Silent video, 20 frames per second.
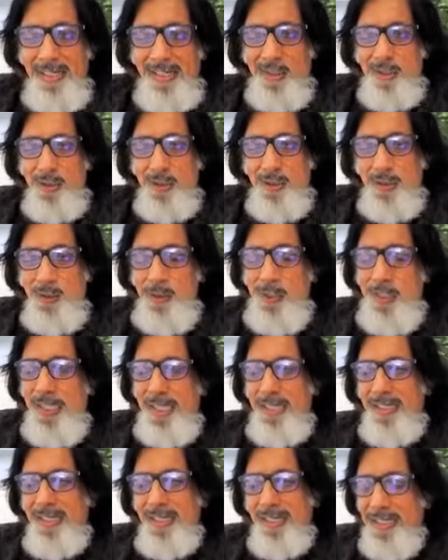to use
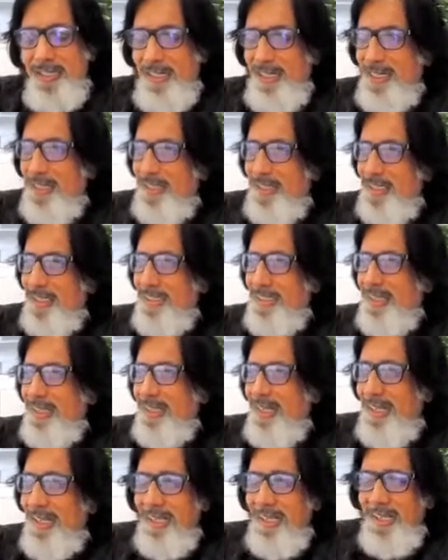that. And
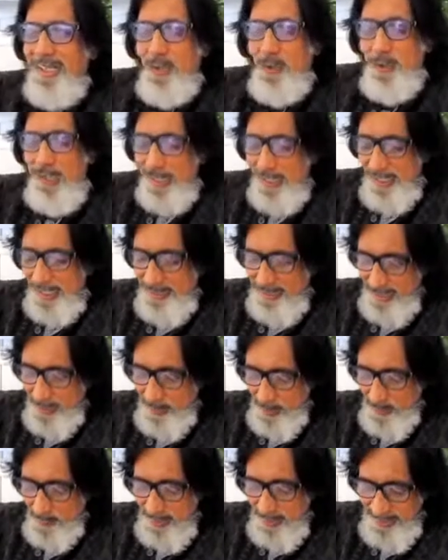now there are
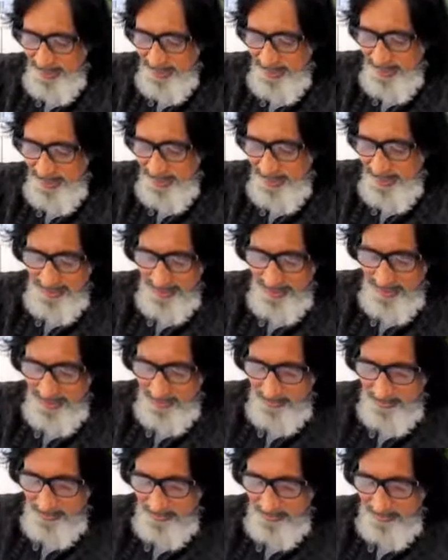some of these
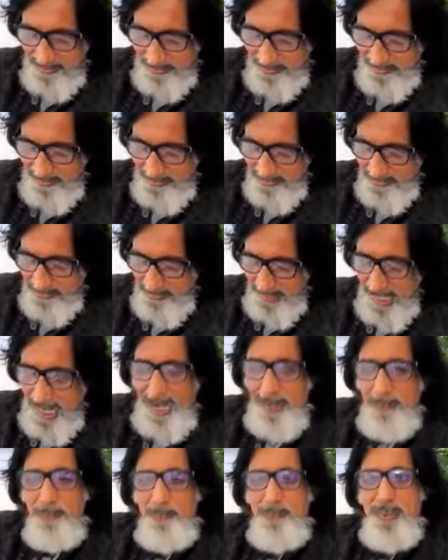
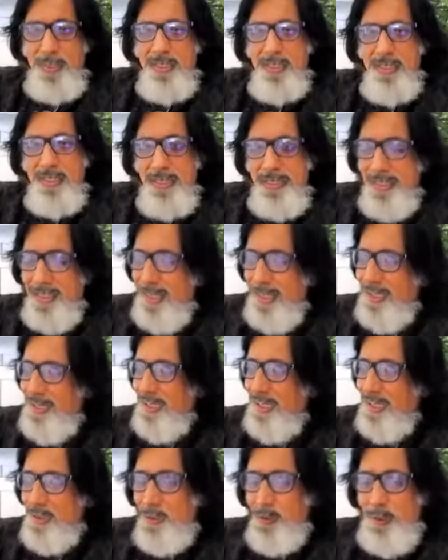apps,
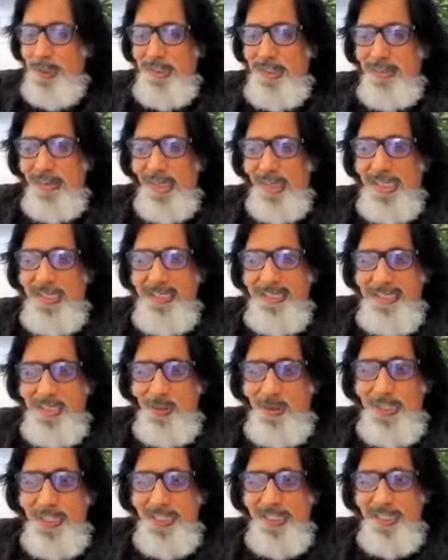like I use Trace
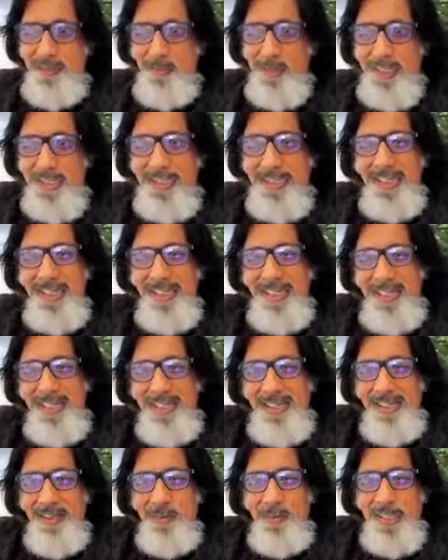quite a bit,
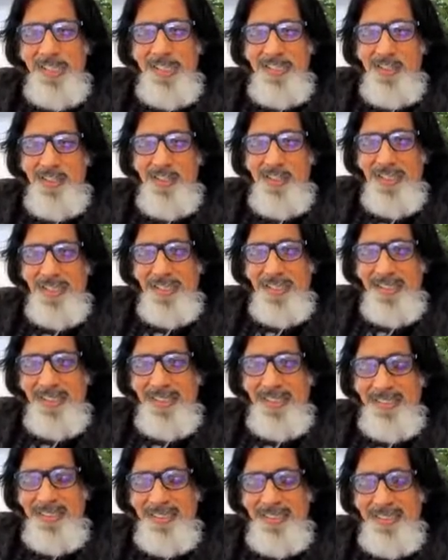which
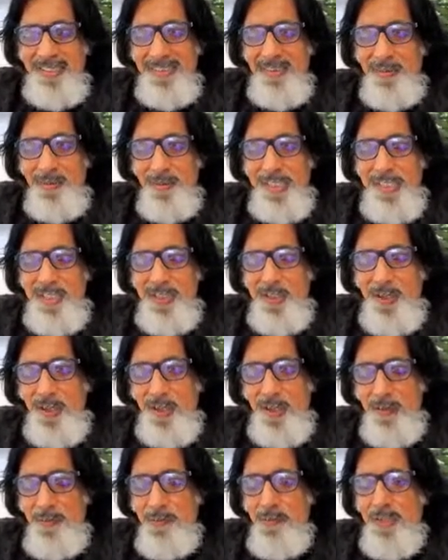
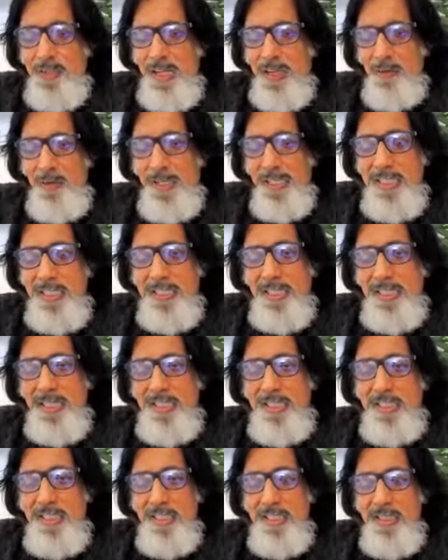sort of converts
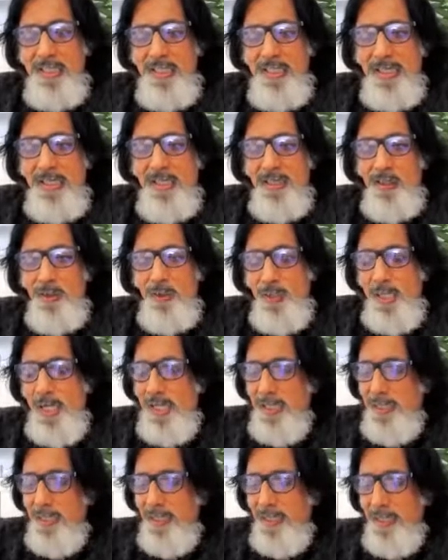sketches, and you
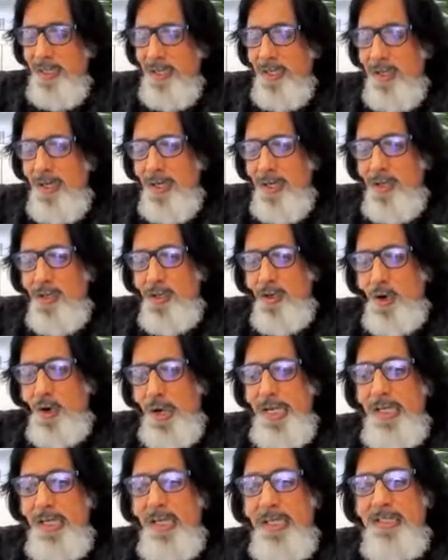can draw
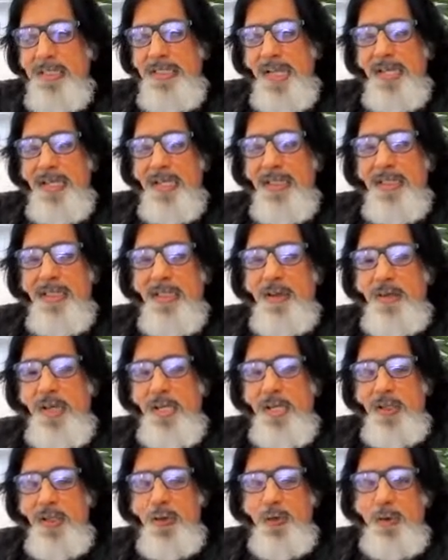it exactly the
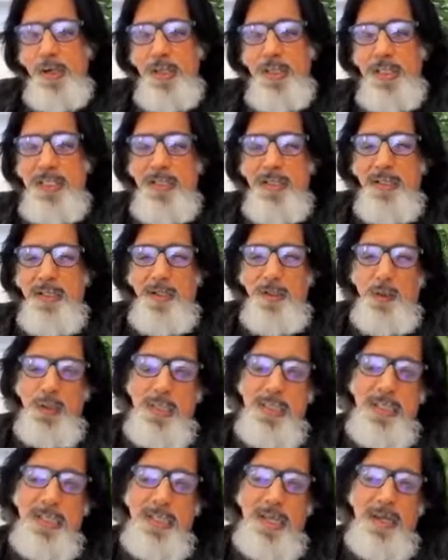way you would
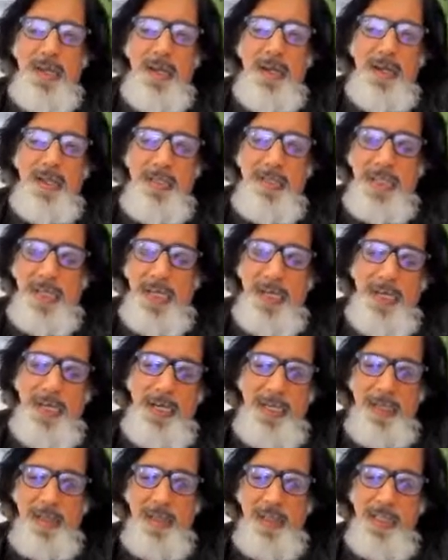use scale
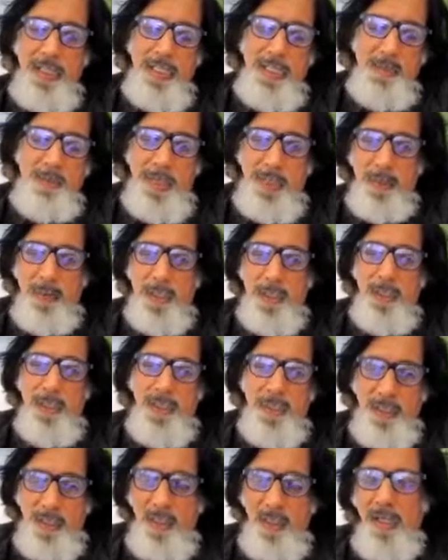and tracing paper,
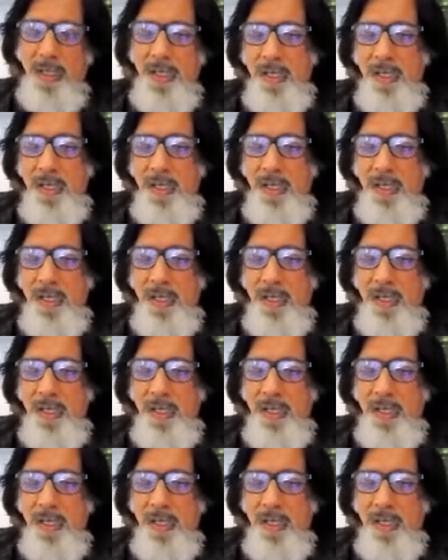and